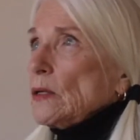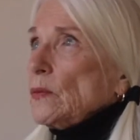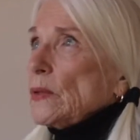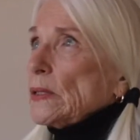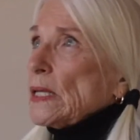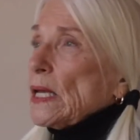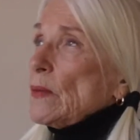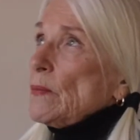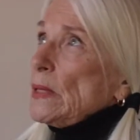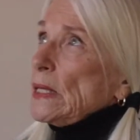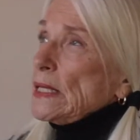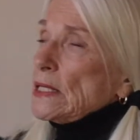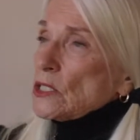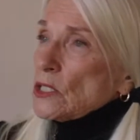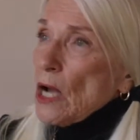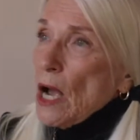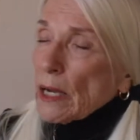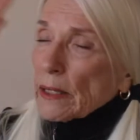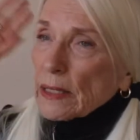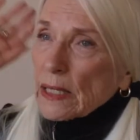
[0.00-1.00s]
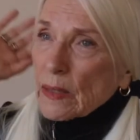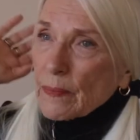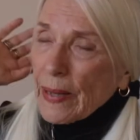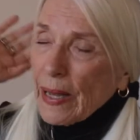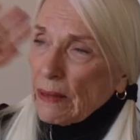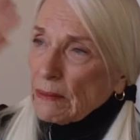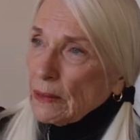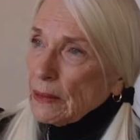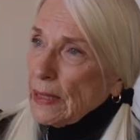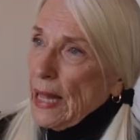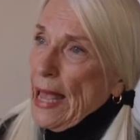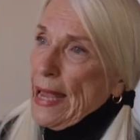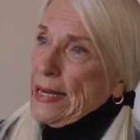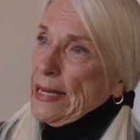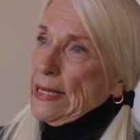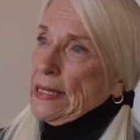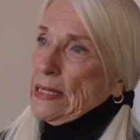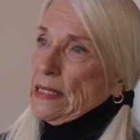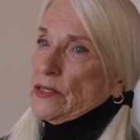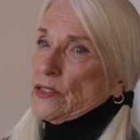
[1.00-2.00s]
with him, and he's talking about
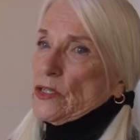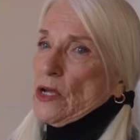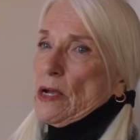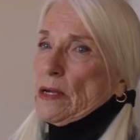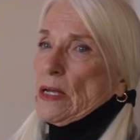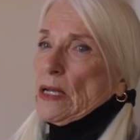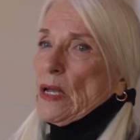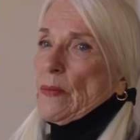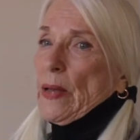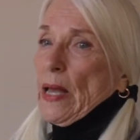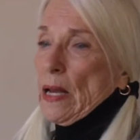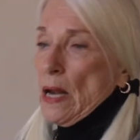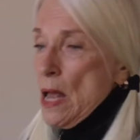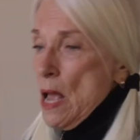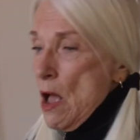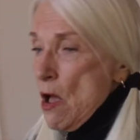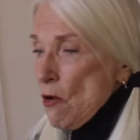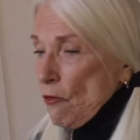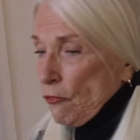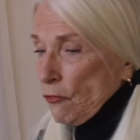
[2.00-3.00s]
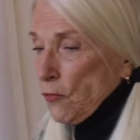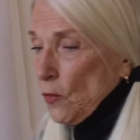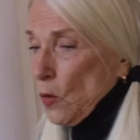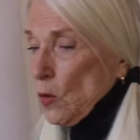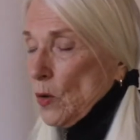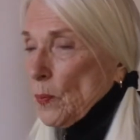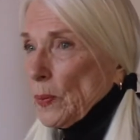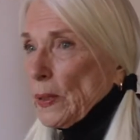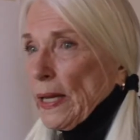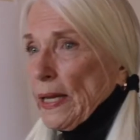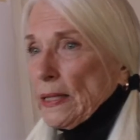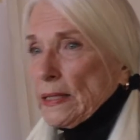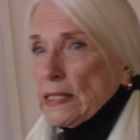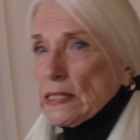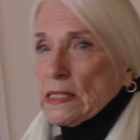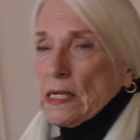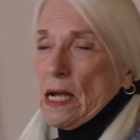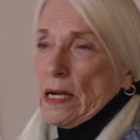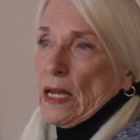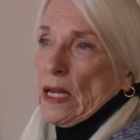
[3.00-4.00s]
lighting, he's talking about floor plan, he's
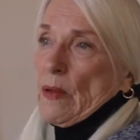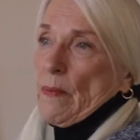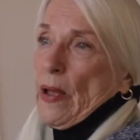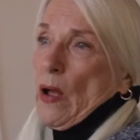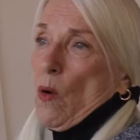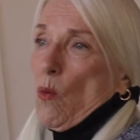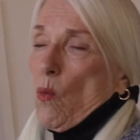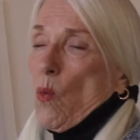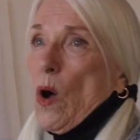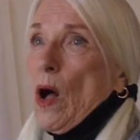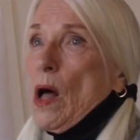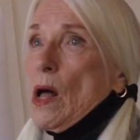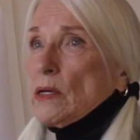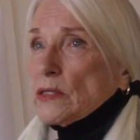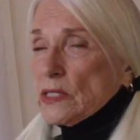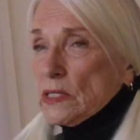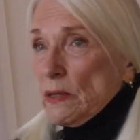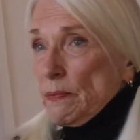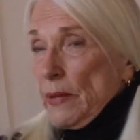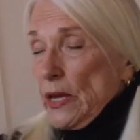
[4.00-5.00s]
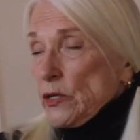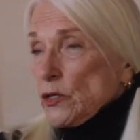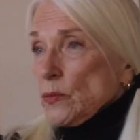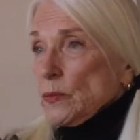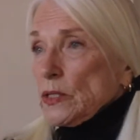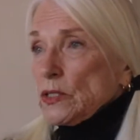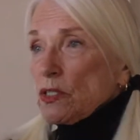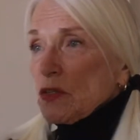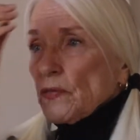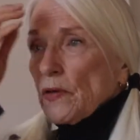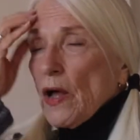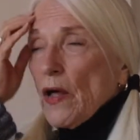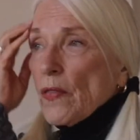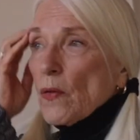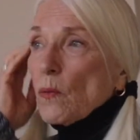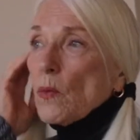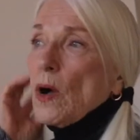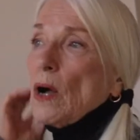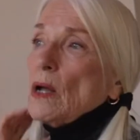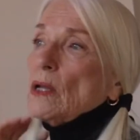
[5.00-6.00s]
talking about walls, the measurements of all the
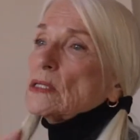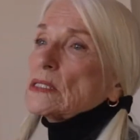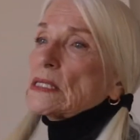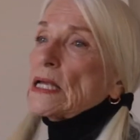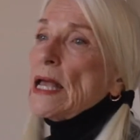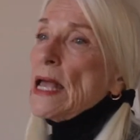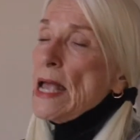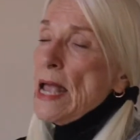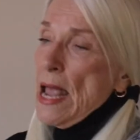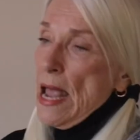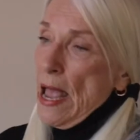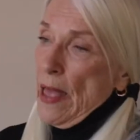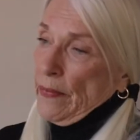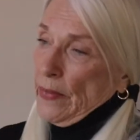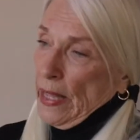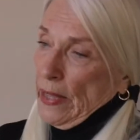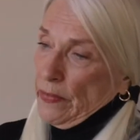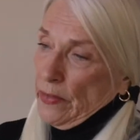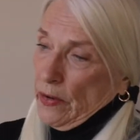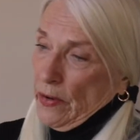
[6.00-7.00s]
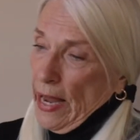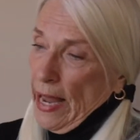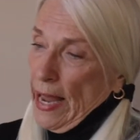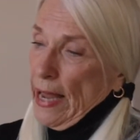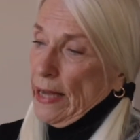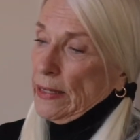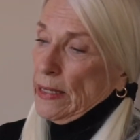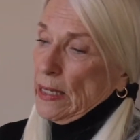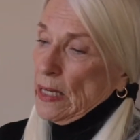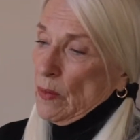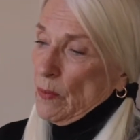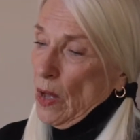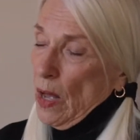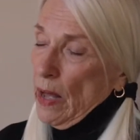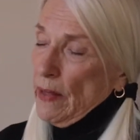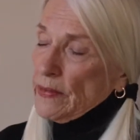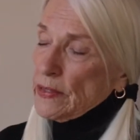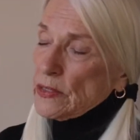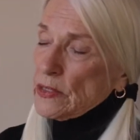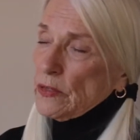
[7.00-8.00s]
walls, and they're handing him
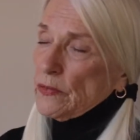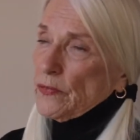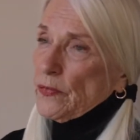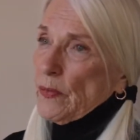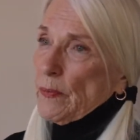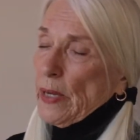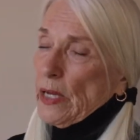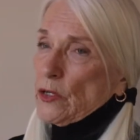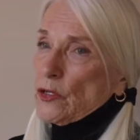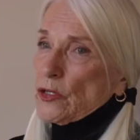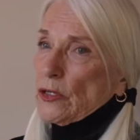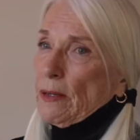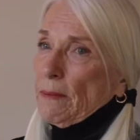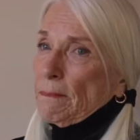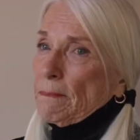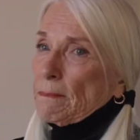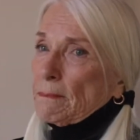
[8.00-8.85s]
all this information.